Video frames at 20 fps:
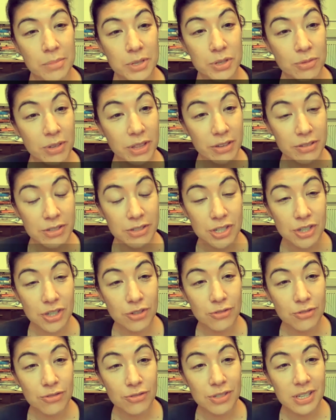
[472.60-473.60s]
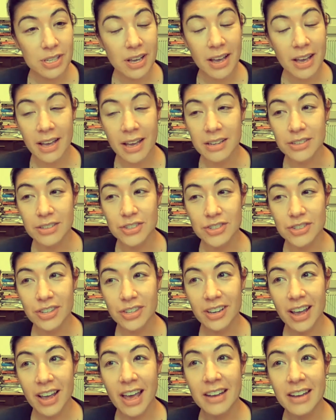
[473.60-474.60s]
between those two. And
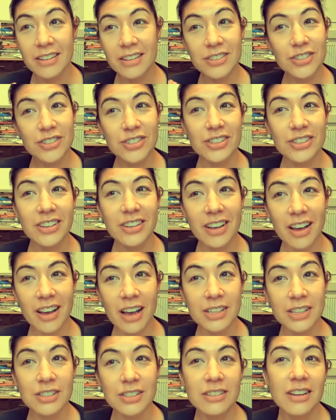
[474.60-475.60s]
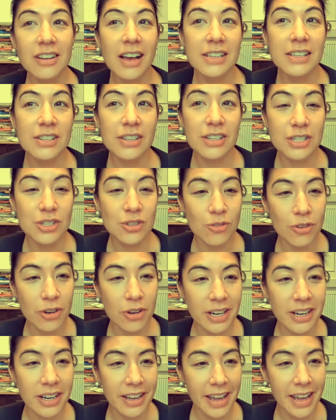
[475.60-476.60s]
I, as a
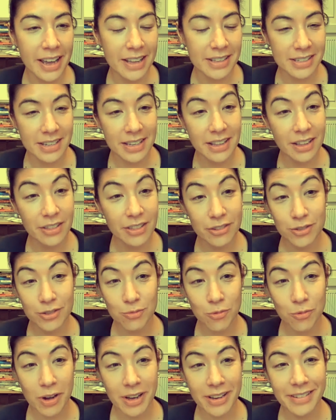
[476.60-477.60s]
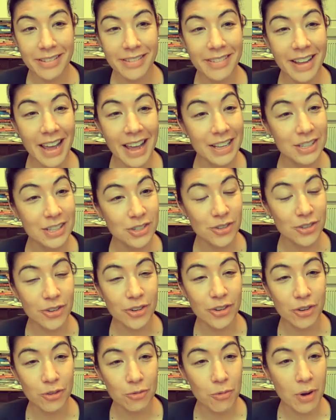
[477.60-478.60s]
historian, I can't say that there's one answer
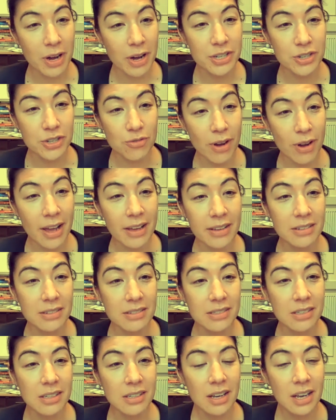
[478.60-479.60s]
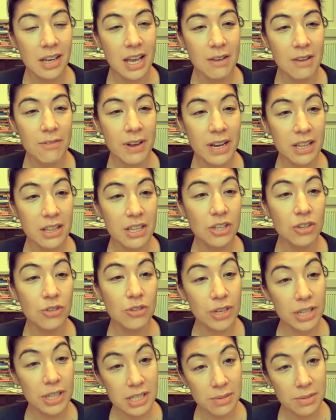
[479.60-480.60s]
or one trend. If anything,
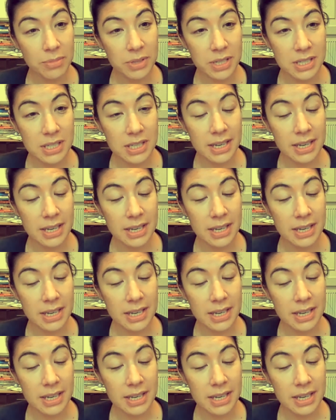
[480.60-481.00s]
you can simply